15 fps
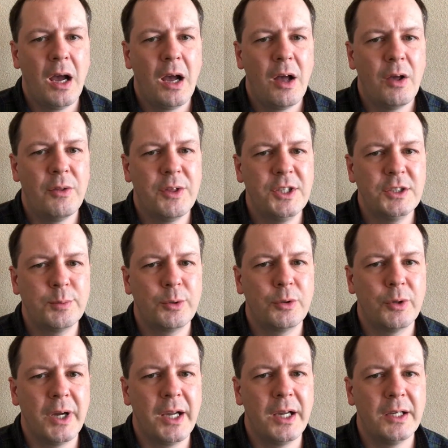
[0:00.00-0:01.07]
This
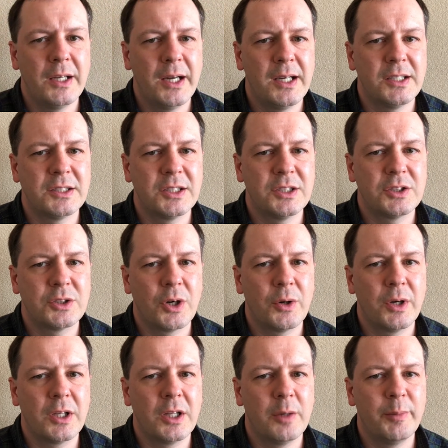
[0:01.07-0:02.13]
parade has
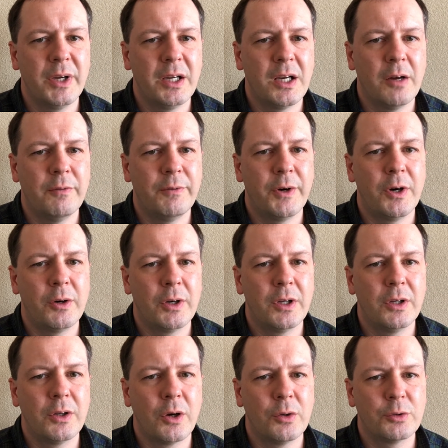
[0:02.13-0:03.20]
historically been a
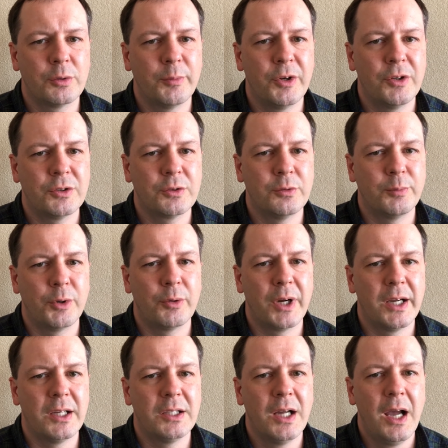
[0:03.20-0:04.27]
very controversial
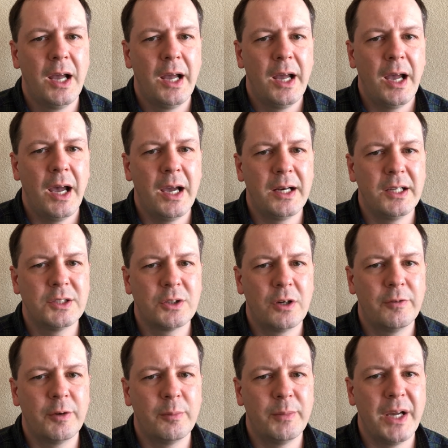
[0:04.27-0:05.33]
parade and is
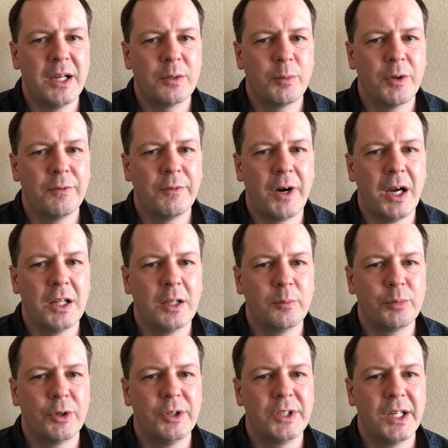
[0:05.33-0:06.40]
often met with violent
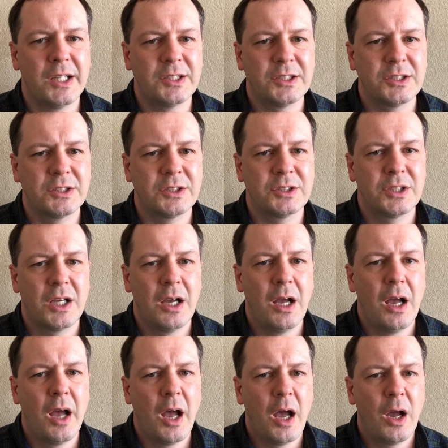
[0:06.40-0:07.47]
protests.
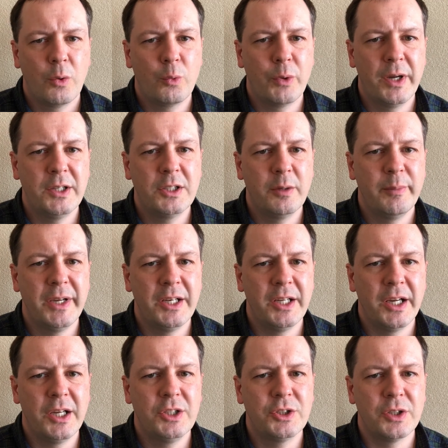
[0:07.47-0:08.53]
Greater
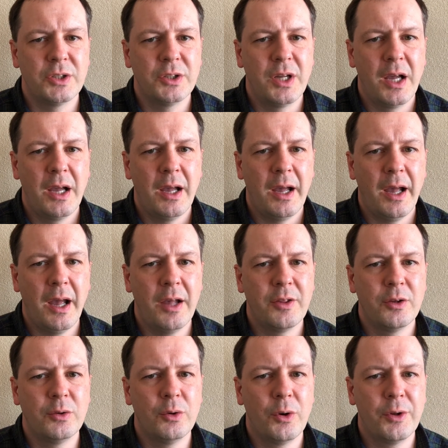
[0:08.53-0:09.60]
mediation and
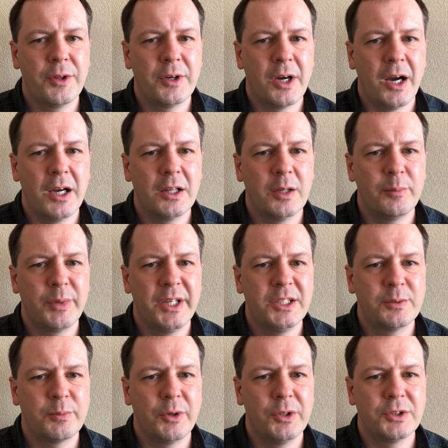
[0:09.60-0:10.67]
the Northern Ireland peace
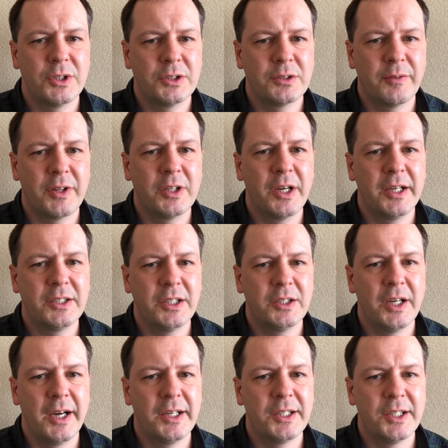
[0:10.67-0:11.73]
process of the
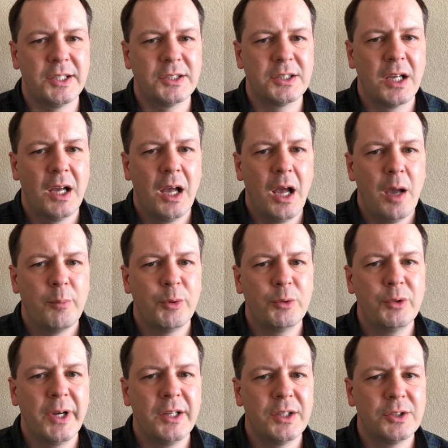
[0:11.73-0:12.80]
1990s
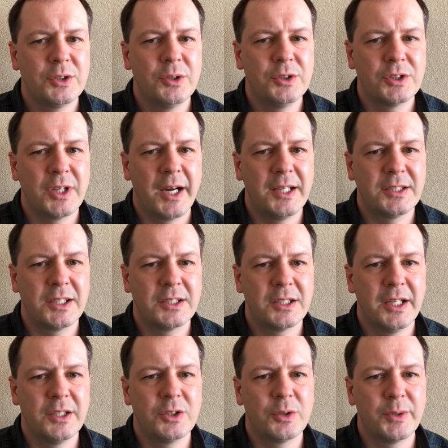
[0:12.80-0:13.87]
between the two sides has
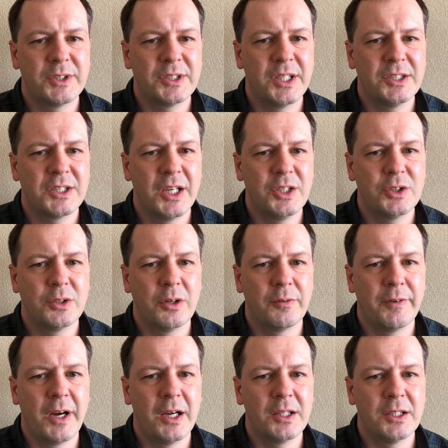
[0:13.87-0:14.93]
led to a cessation of
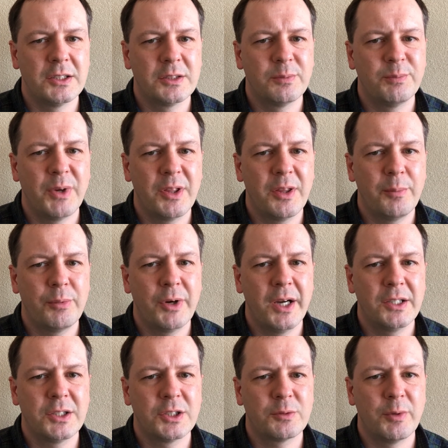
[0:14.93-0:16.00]
violence, but the
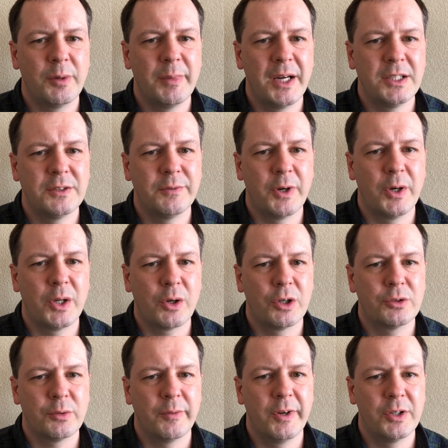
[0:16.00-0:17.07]
practice remains very
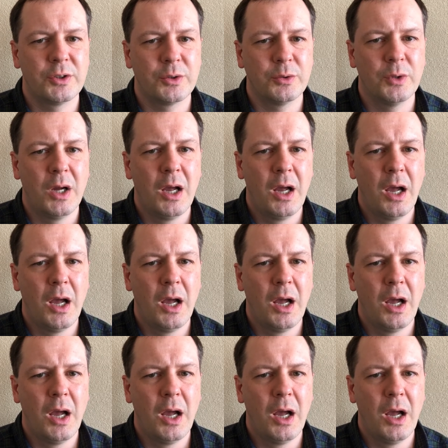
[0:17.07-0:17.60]
controversial.